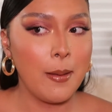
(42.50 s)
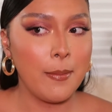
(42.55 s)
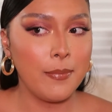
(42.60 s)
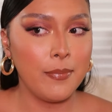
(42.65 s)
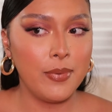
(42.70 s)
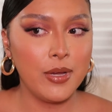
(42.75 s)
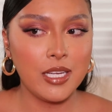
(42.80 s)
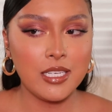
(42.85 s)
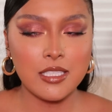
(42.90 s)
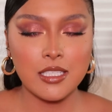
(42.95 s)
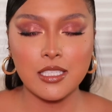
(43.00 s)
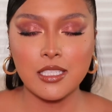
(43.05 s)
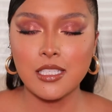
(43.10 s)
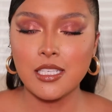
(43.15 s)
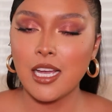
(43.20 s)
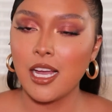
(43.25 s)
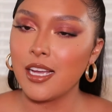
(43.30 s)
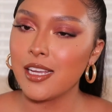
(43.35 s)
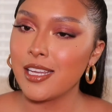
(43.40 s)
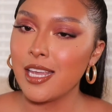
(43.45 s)
But
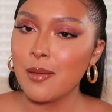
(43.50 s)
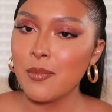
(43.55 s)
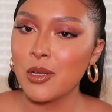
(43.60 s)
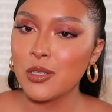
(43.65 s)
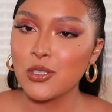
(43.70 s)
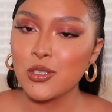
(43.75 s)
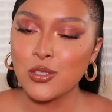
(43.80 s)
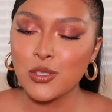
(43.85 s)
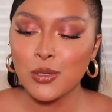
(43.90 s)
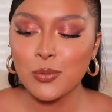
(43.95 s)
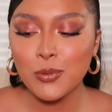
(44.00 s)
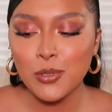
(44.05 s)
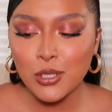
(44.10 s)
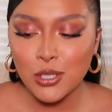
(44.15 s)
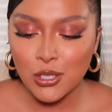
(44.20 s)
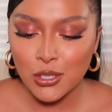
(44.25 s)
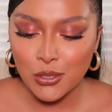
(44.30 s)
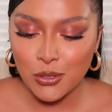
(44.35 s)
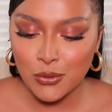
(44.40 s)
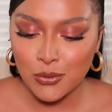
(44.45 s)
yeah, it came out super
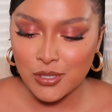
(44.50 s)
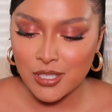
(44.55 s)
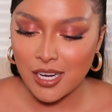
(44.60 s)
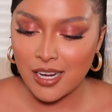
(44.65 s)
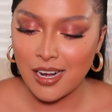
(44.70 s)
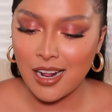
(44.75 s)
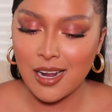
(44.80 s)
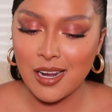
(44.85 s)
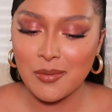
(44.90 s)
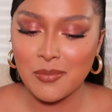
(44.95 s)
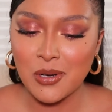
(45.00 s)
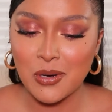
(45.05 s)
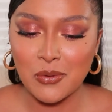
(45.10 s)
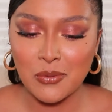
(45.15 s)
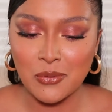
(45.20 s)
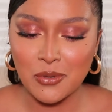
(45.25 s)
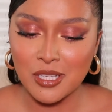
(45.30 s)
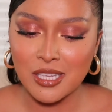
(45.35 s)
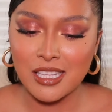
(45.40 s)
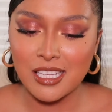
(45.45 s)
cute and I'm
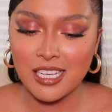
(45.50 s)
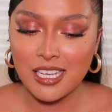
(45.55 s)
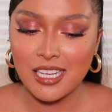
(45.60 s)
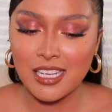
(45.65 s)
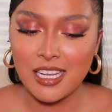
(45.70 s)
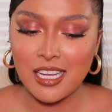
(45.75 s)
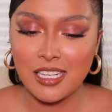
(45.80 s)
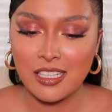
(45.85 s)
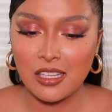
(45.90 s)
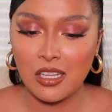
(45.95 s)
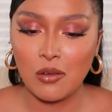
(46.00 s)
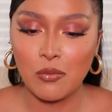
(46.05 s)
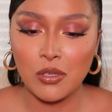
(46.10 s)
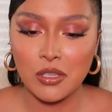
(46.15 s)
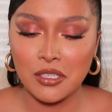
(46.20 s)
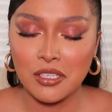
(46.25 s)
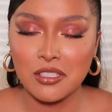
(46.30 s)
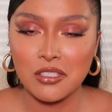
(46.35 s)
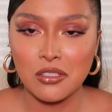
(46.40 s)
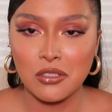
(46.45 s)
really in love with
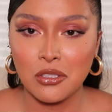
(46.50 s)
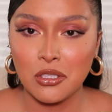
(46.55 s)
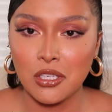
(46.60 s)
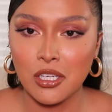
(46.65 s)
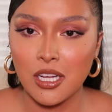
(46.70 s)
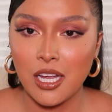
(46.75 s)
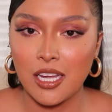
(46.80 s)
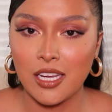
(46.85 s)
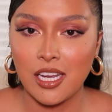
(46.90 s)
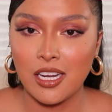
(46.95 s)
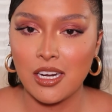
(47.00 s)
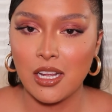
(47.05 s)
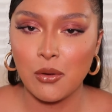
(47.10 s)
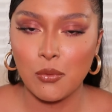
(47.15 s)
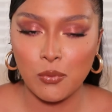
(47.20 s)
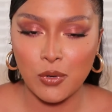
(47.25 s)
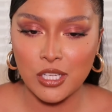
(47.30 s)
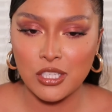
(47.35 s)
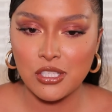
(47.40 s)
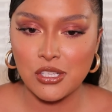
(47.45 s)
this look. I cannot
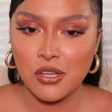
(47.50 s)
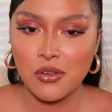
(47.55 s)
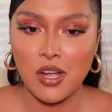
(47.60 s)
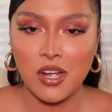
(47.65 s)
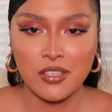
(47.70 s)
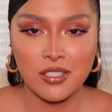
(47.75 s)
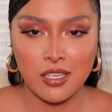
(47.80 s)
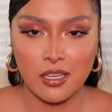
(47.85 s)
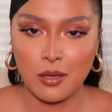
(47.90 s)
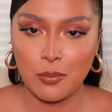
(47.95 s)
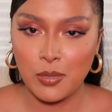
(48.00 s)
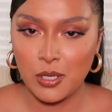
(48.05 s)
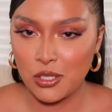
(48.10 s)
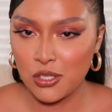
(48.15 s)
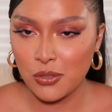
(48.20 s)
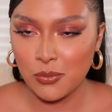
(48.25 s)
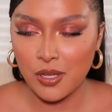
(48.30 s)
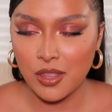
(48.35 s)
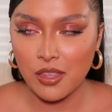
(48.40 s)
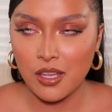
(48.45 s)
wait to go out and take a
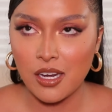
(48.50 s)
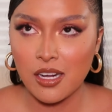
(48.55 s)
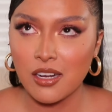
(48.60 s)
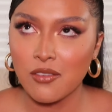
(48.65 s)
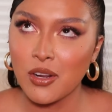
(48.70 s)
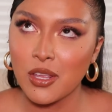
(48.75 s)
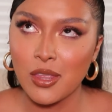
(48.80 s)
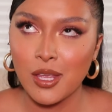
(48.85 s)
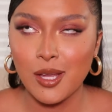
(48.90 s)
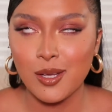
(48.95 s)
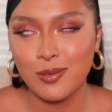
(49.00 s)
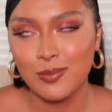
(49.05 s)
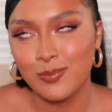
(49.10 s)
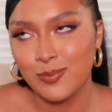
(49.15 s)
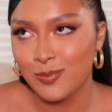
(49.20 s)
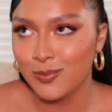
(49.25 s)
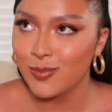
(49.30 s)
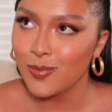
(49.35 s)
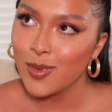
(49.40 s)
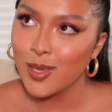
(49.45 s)
picture with it and everything.
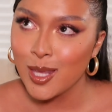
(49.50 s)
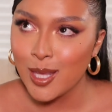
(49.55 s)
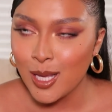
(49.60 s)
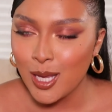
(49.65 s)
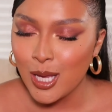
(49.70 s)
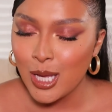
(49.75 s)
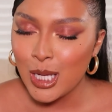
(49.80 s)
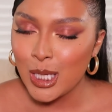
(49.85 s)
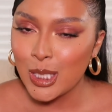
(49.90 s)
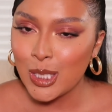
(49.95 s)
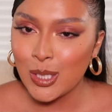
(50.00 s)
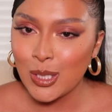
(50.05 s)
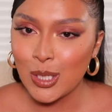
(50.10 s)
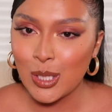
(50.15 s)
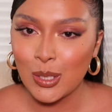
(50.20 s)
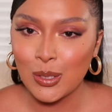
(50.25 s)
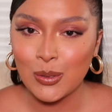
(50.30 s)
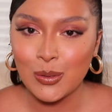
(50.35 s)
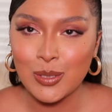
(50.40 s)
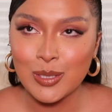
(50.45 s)
You
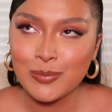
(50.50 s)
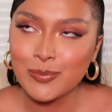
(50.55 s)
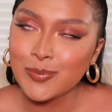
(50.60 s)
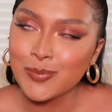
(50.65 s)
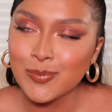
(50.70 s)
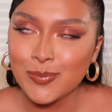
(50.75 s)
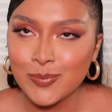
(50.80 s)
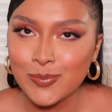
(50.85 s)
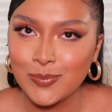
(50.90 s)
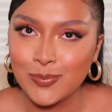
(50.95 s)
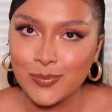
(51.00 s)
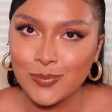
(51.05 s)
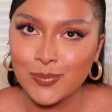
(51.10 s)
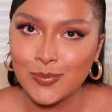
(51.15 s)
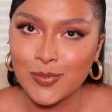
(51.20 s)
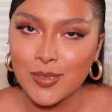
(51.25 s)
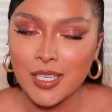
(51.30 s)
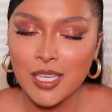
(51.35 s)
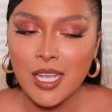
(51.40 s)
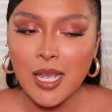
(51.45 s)
know,
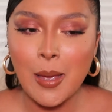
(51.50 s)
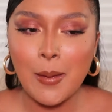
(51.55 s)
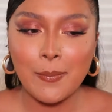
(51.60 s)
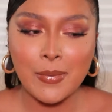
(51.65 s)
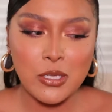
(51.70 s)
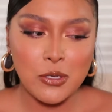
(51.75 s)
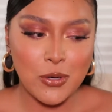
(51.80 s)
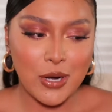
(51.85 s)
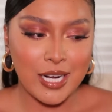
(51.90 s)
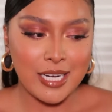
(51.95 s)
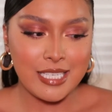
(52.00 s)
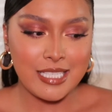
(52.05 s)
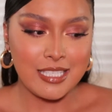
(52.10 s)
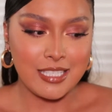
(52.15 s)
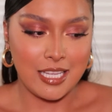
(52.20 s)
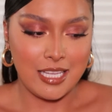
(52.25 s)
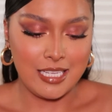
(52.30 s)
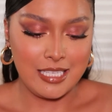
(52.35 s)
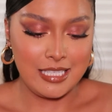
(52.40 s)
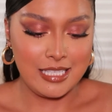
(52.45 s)
me trying to
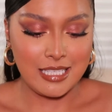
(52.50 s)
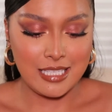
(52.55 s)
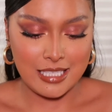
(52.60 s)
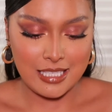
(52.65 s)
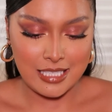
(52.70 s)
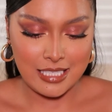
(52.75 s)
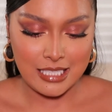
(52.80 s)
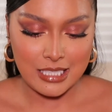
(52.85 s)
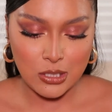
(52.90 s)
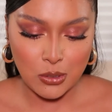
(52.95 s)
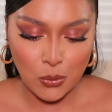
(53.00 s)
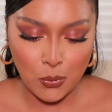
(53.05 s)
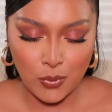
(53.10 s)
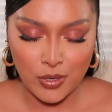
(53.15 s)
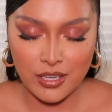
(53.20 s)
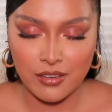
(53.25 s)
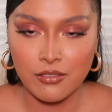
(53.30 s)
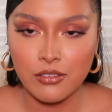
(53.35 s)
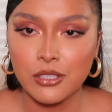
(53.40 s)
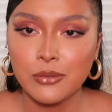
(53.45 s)
stay consistent or
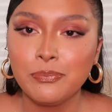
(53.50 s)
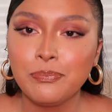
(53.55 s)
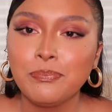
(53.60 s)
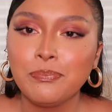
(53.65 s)
whatever.